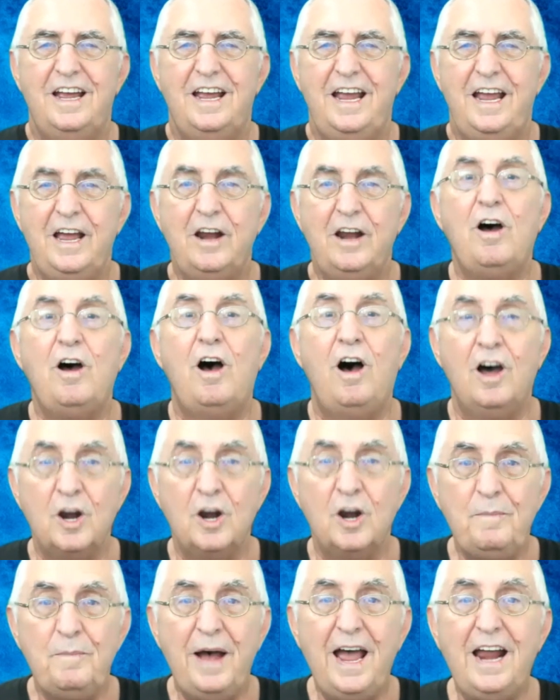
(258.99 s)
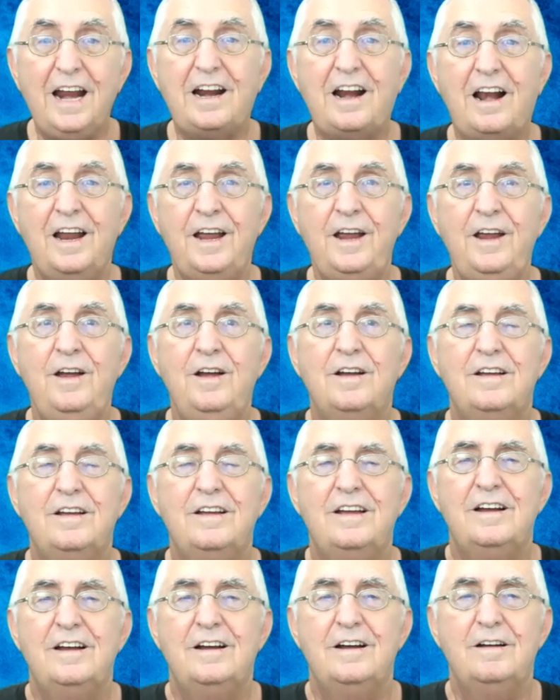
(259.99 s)
it'll automatically
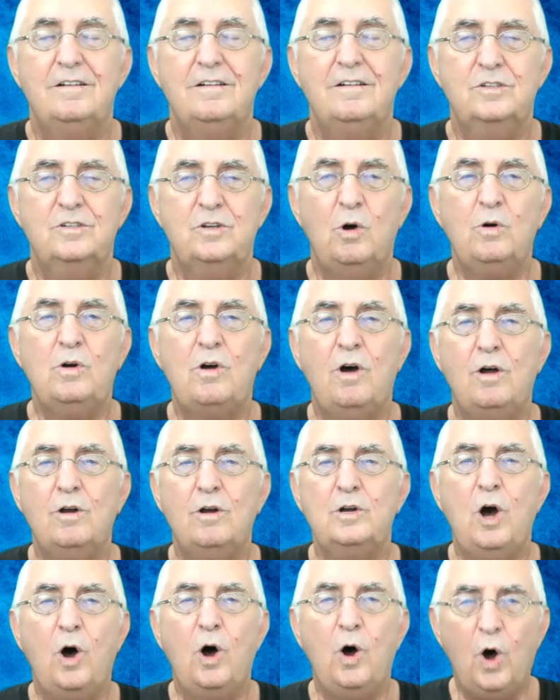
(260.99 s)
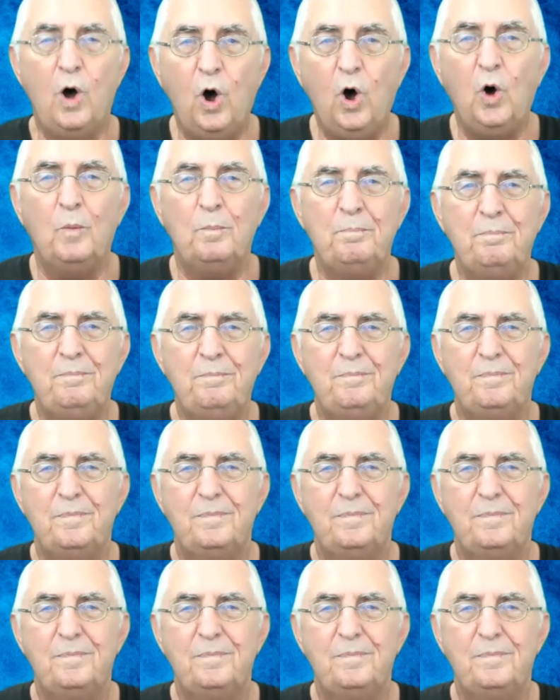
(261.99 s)
so-called go home.